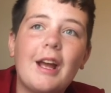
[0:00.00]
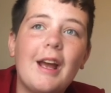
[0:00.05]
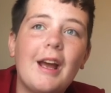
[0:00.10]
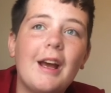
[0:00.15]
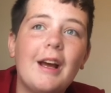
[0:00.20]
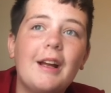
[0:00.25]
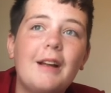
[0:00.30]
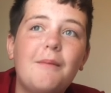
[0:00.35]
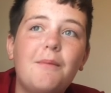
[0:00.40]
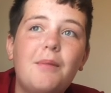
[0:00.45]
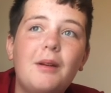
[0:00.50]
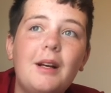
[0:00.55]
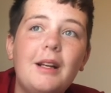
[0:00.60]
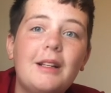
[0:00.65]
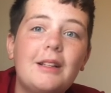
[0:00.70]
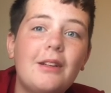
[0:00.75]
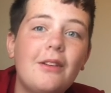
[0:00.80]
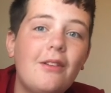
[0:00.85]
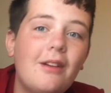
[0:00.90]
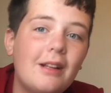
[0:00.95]
and
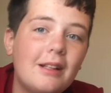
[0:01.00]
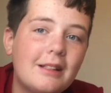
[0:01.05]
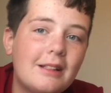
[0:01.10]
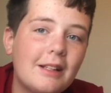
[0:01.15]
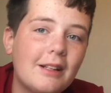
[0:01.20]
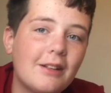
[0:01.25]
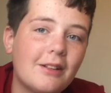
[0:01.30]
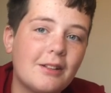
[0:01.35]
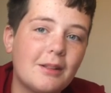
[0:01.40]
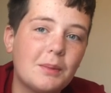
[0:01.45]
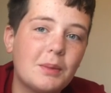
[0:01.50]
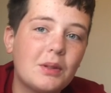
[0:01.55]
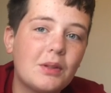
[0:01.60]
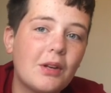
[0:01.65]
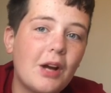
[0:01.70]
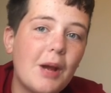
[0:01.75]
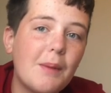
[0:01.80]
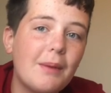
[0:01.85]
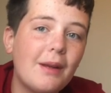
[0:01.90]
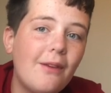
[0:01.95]
please do consider
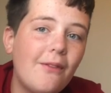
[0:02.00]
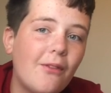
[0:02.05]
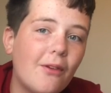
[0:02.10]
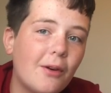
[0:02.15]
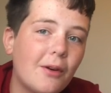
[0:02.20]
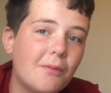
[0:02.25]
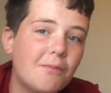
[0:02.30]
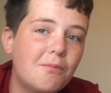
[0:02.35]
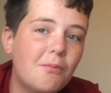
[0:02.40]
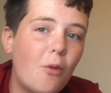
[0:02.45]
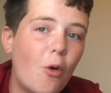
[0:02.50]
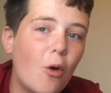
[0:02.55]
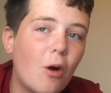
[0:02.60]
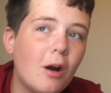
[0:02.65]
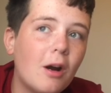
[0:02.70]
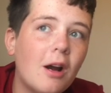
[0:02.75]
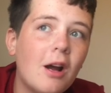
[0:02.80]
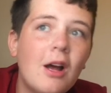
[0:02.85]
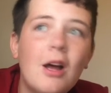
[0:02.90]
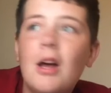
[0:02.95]
subscribing for
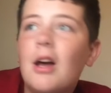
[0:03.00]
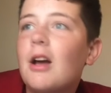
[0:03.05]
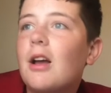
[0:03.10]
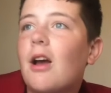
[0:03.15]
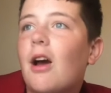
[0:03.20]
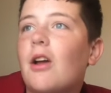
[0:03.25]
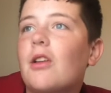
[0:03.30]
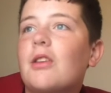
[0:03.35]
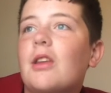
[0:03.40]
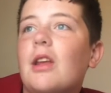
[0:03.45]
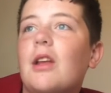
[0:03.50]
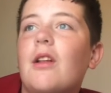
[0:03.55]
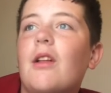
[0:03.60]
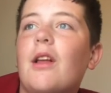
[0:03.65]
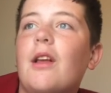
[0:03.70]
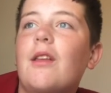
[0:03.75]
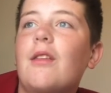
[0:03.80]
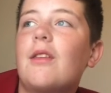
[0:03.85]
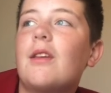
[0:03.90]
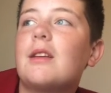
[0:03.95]
more content
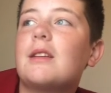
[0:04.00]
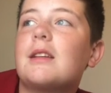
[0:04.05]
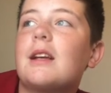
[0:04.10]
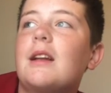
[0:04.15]
like this.